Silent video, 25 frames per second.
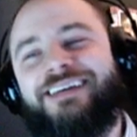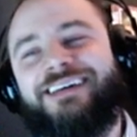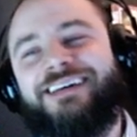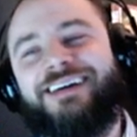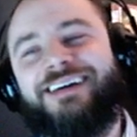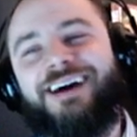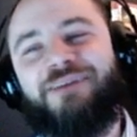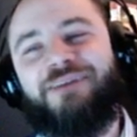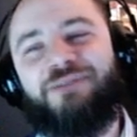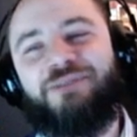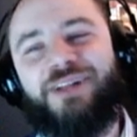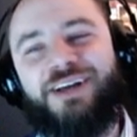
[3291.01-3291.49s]

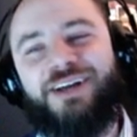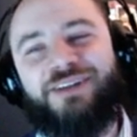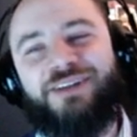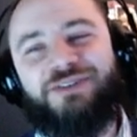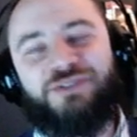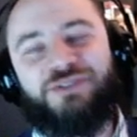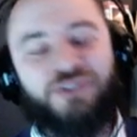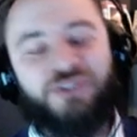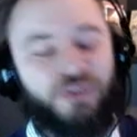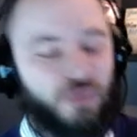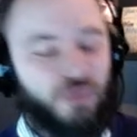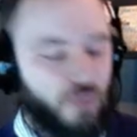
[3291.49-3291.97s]
I'm glad you
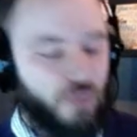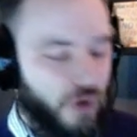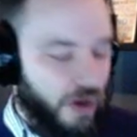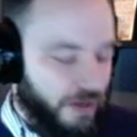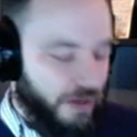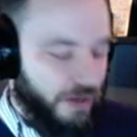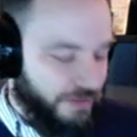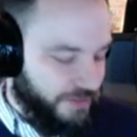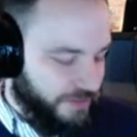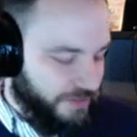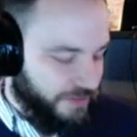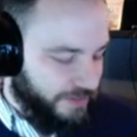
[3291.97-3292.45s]
could
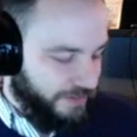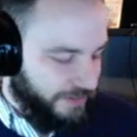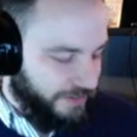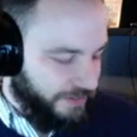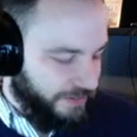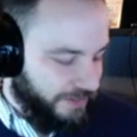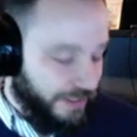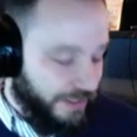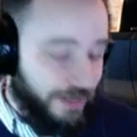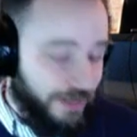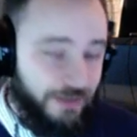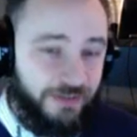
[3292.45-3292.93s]
watch.
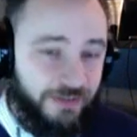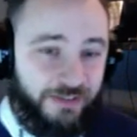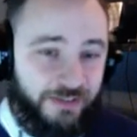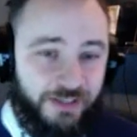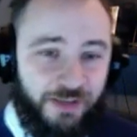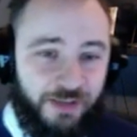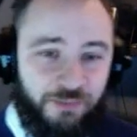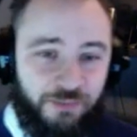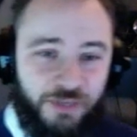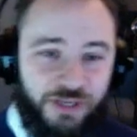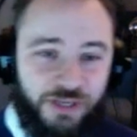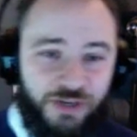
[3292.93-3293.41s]
Let
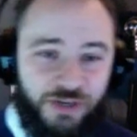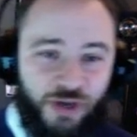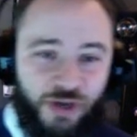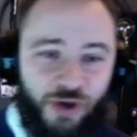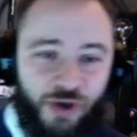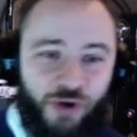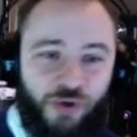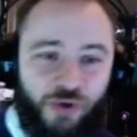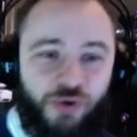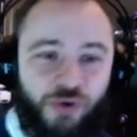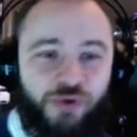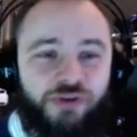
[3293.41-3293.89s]
let me
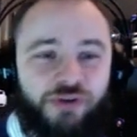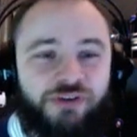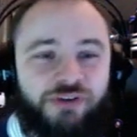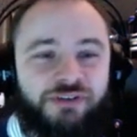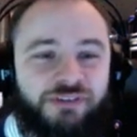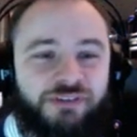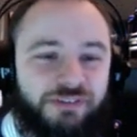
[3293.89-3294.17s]
know